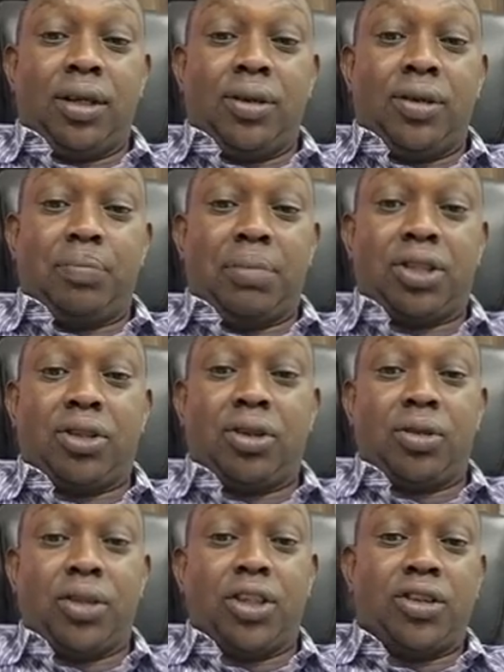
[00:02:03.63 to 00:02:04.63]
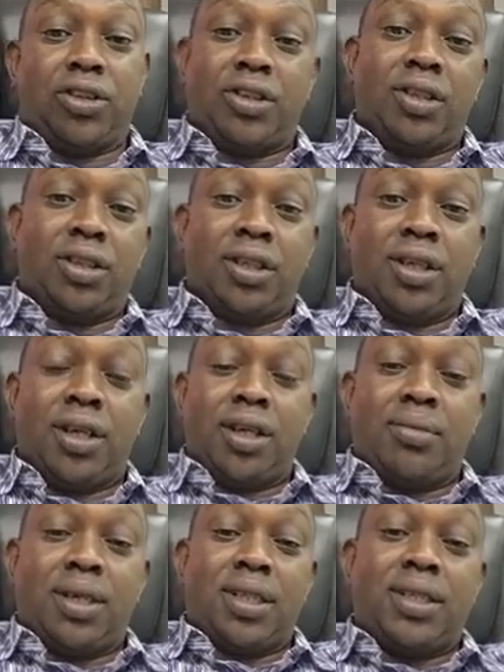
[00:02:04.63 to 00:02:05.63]
your personal questions.
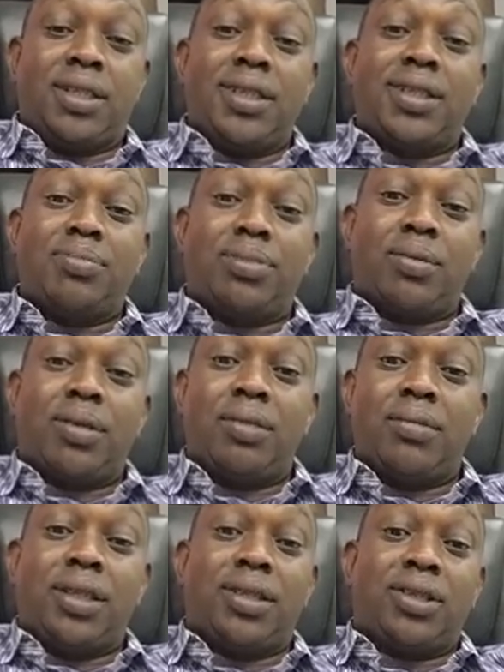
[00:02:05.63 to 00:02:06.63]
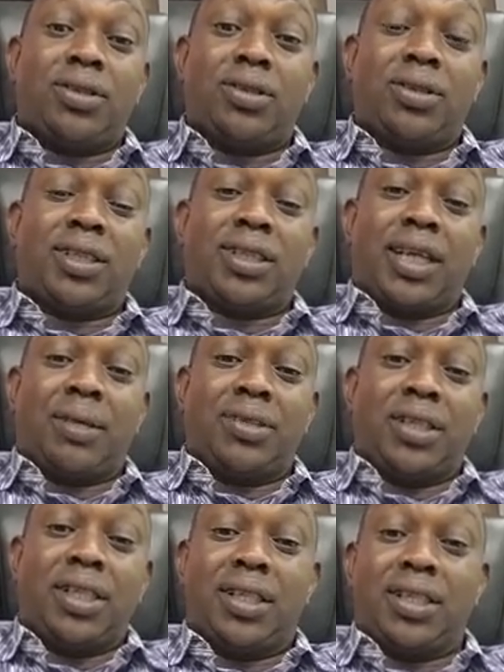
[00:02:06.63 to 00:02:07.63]
But this problem, it's not
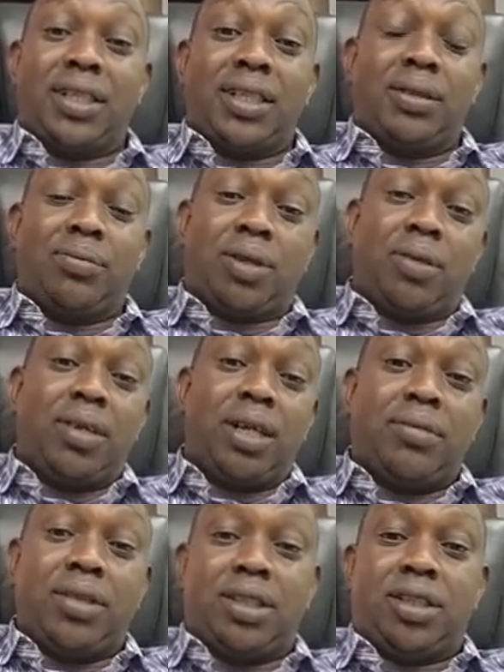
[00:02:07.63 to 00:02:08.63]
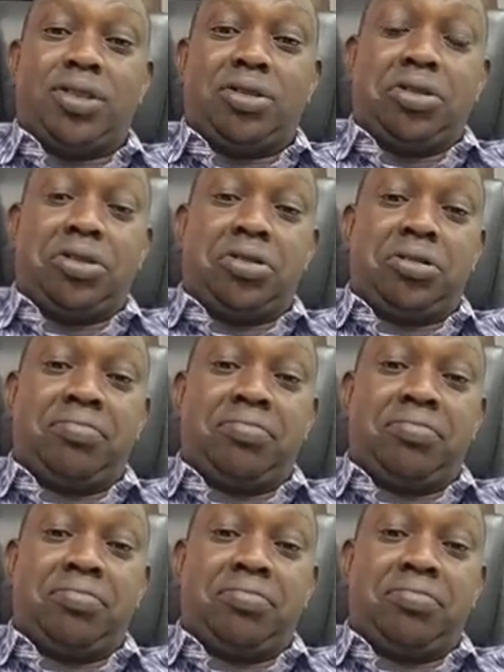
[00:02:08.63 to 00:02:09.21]
capsulated. Problem, it's not